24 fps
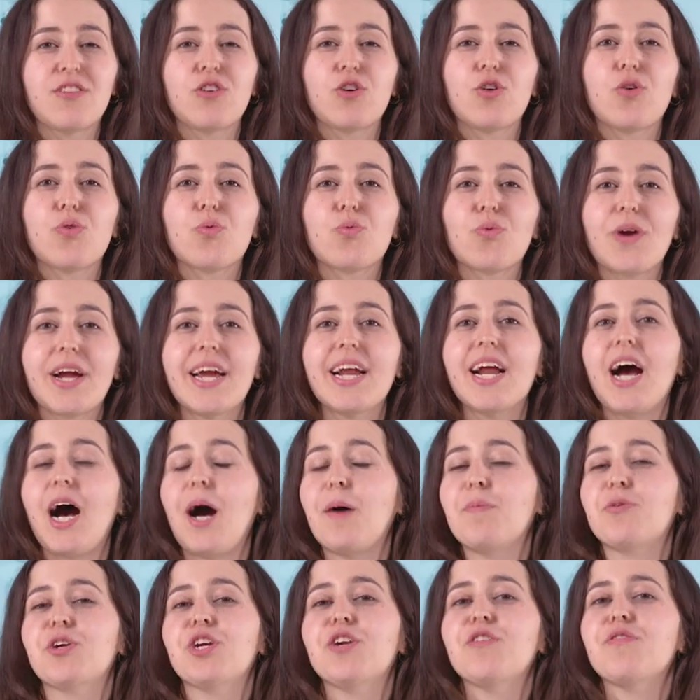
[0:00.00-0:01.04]
it's a great
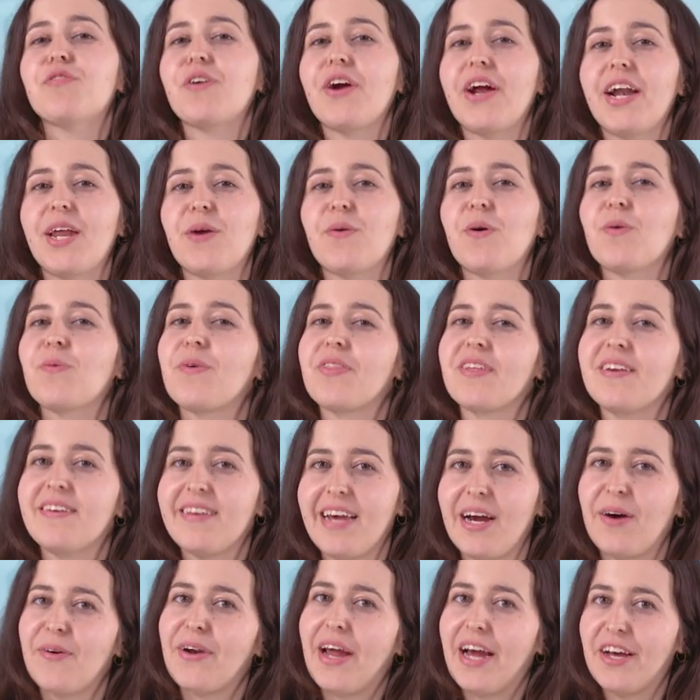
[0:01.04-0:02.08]
option for anyone with a
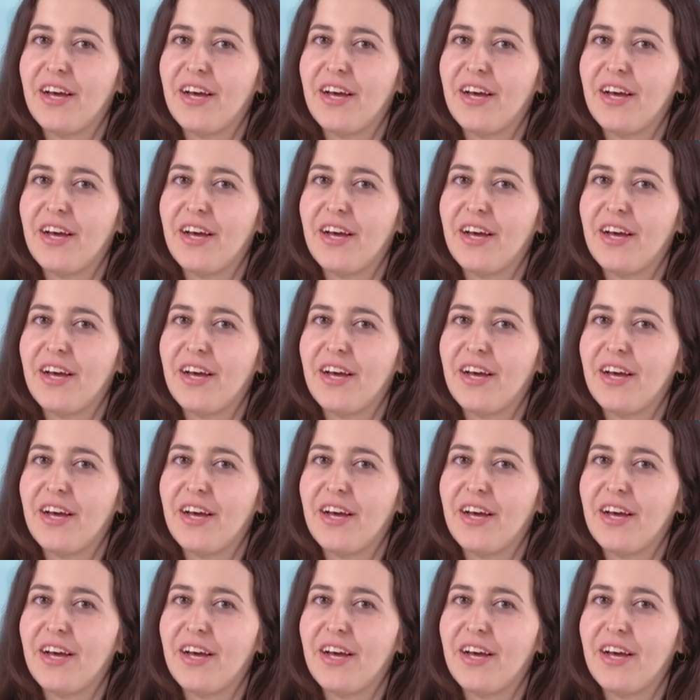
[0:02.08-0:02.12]
down